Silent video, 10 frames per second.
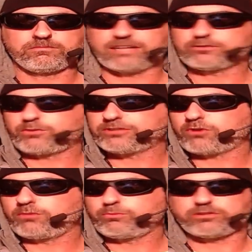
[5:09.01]
That's why
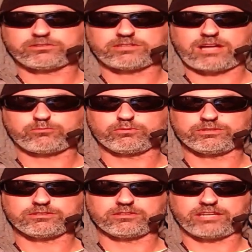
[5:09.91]
Trump was unstoppable
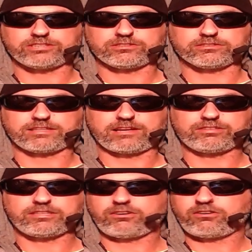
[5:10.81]
this election. It's like
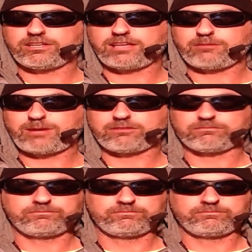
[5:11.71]
everything already came out.